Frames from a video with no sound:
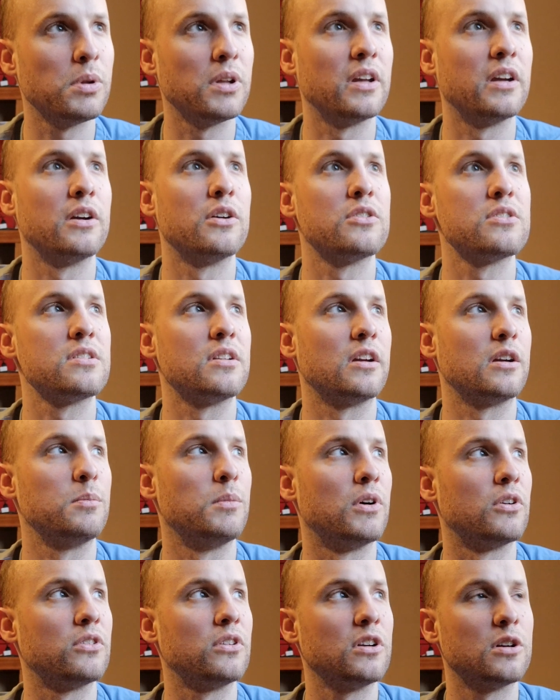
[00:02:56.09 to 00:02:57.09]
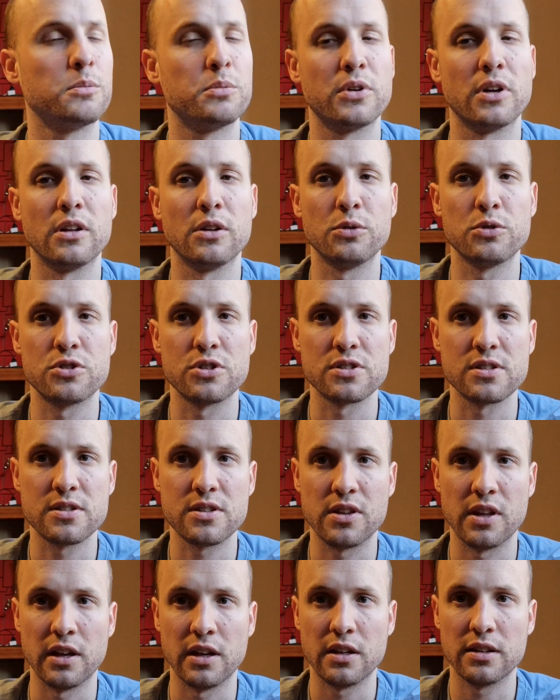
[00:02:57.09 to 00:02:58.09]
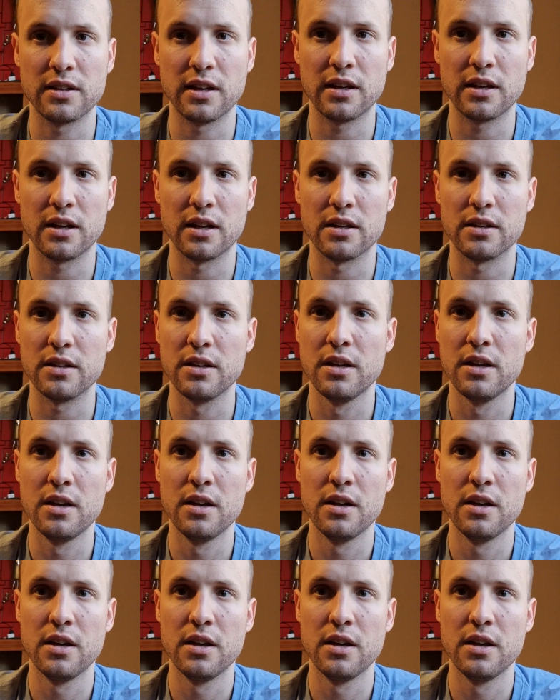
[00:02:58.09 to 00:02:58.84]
players like Martin Kabrhel, who just think they can